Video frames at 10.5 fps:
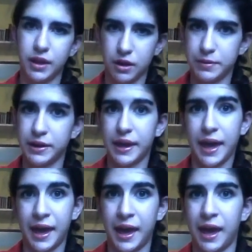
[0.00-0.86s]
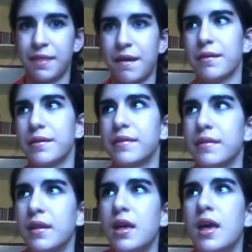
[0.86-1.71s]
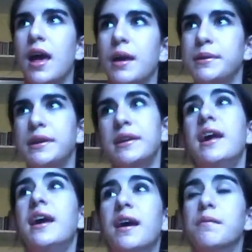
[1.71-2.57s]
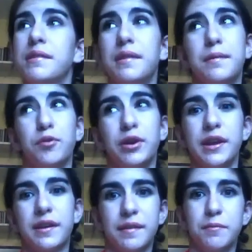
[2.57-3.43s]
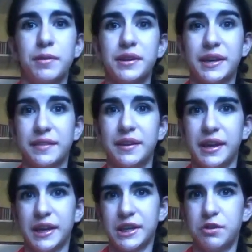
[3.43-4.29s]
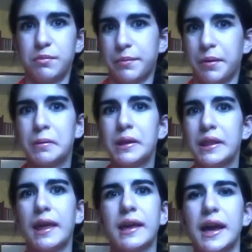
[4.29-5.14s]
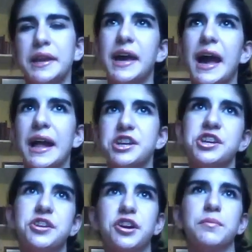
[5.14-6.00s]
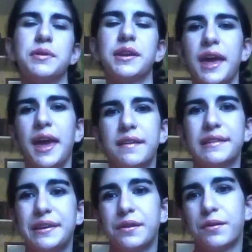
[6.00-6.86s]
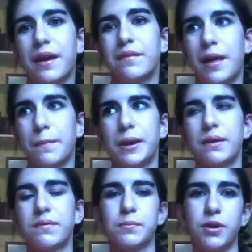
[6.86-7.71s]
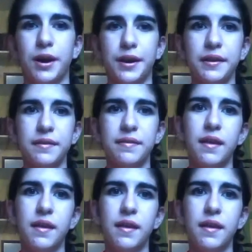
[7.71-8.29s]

Urban Decay, I was disappointed because I wanted to get the Naked too, but I'm not really, attached to Urban Decay because they don't have that many of their products.